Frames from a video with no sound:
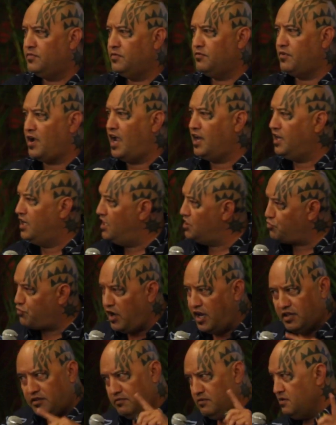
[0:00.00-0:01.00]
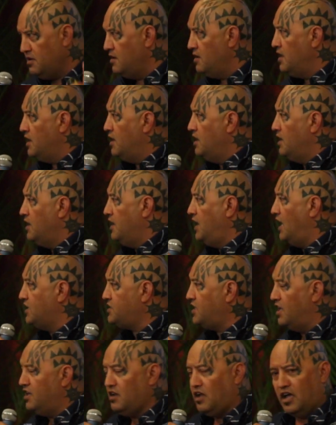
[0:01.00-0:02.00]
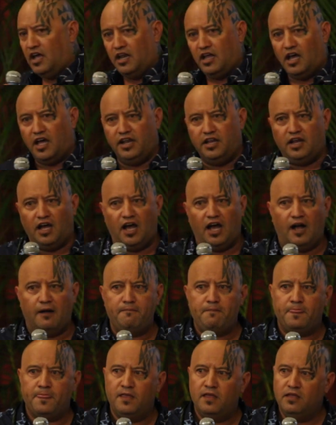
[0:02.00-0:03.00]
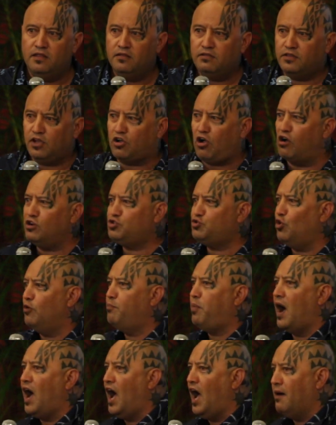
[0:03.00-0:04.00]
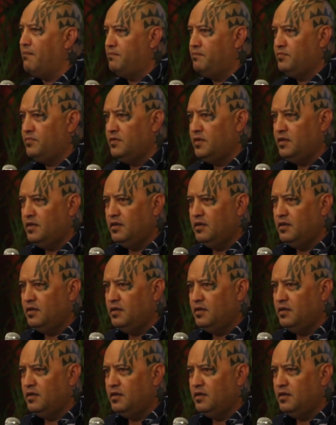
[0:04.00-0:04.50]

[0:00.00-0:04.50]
right, in his great lesson on the cultural bomb.